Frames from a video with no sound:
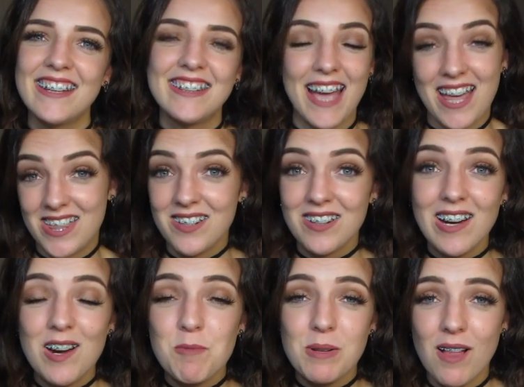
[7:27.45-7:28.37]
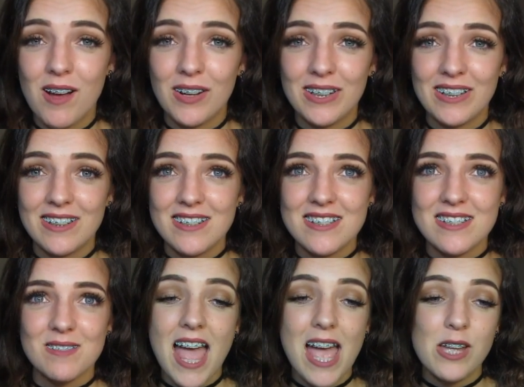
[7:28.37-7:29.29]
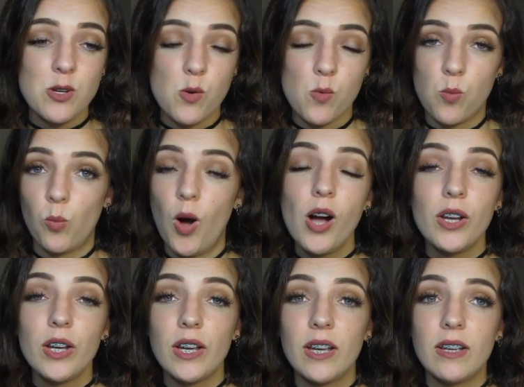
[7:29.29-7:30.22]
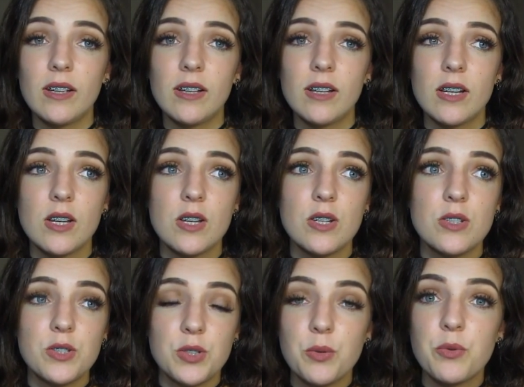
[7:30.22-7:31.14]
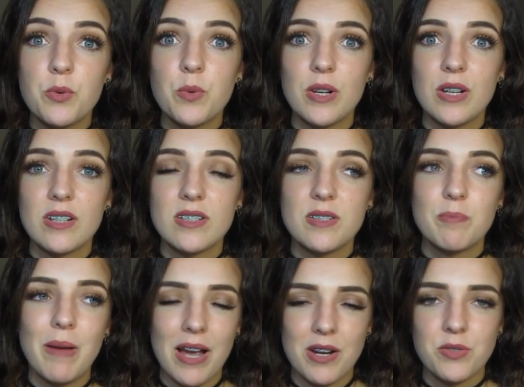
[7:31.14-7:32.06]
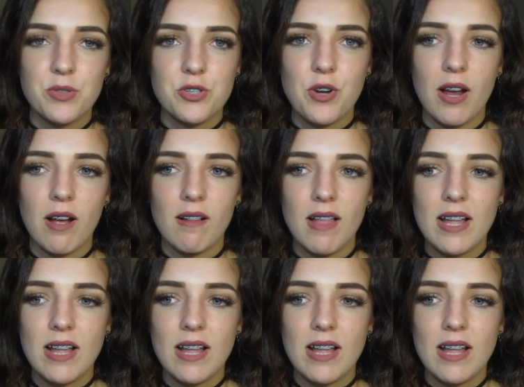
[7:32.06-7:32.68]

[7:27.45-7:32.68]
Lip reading: gathering our belongings and walking to the woods, back to the trail.